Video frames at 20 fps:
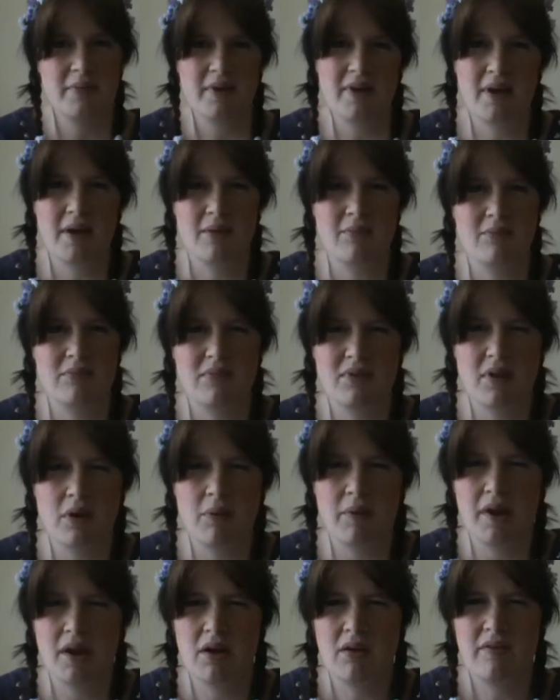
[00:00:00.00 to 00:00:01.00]
but I'm
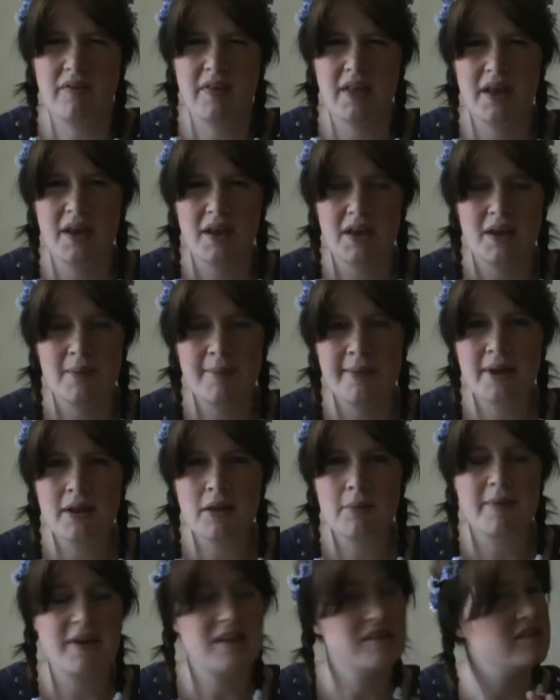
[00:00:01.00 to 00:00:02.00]
going off that name a
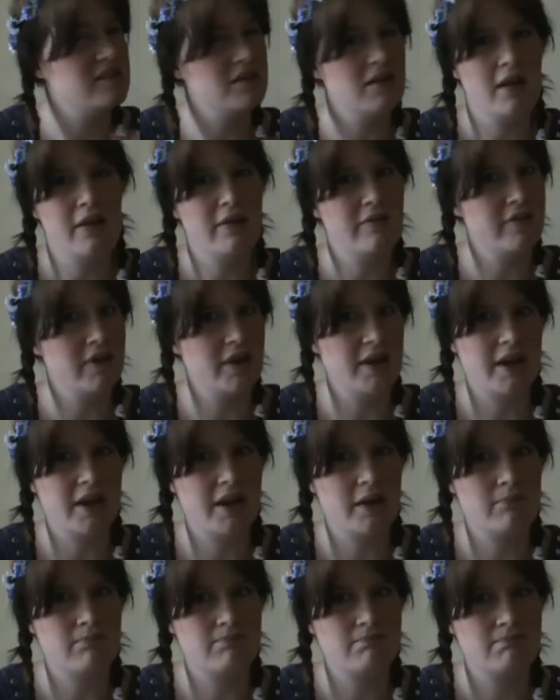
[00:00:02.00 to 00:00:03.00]
little bit. It's still a lovely
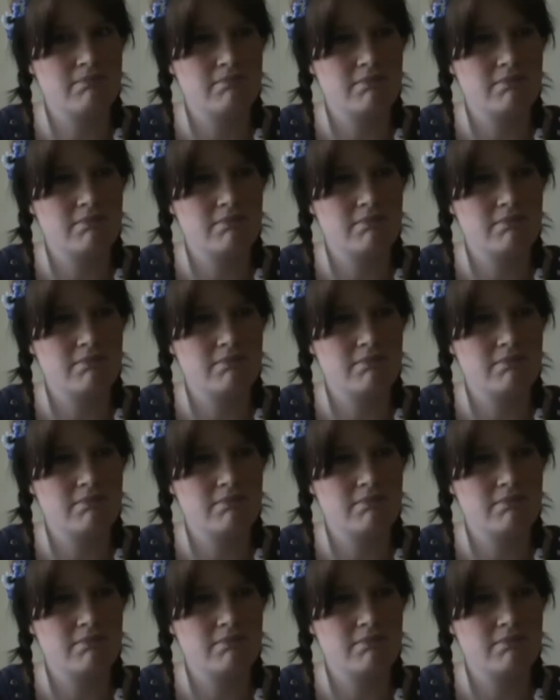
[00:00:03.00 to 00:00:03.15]
name,